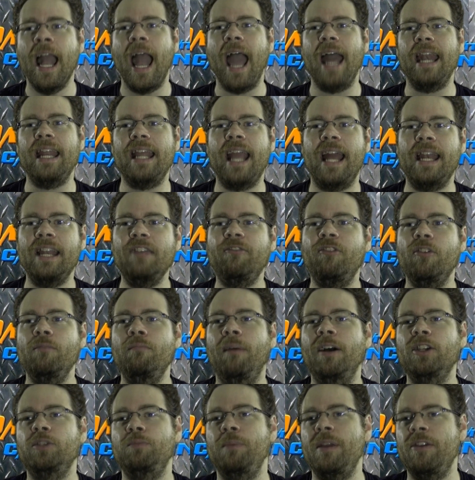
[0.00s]
And if it
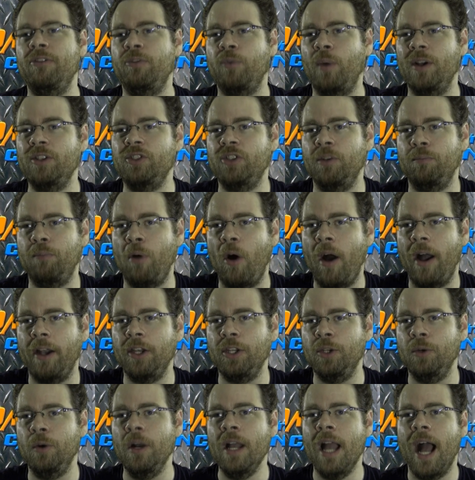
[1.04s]
must be thrust
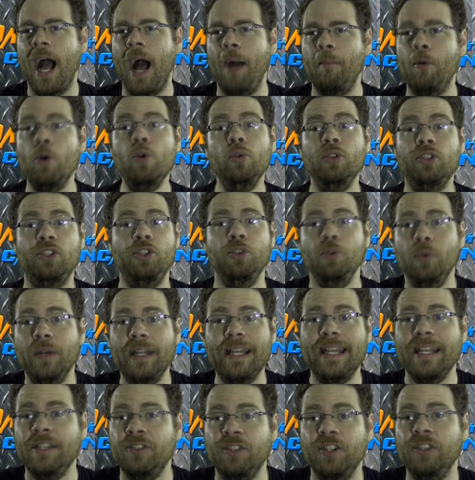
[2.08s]
upon you, whose
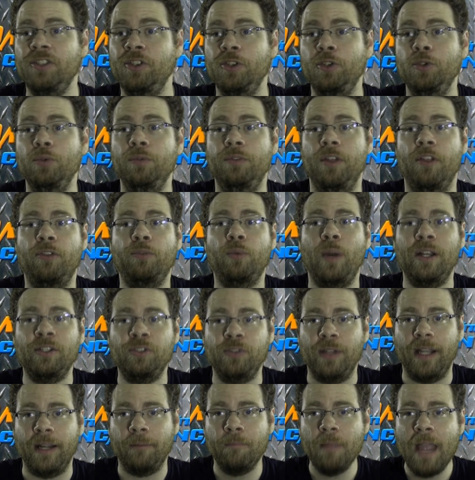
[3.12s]
duty is it to do the
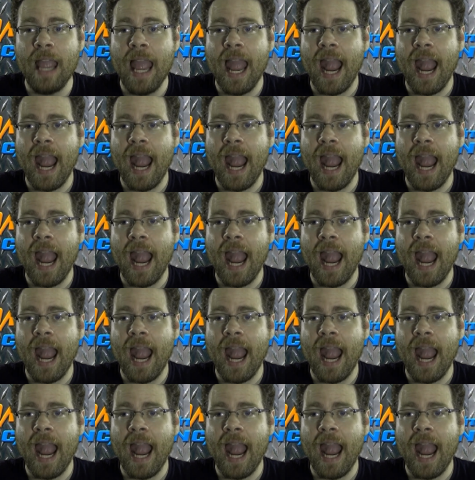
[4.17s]
thrusting?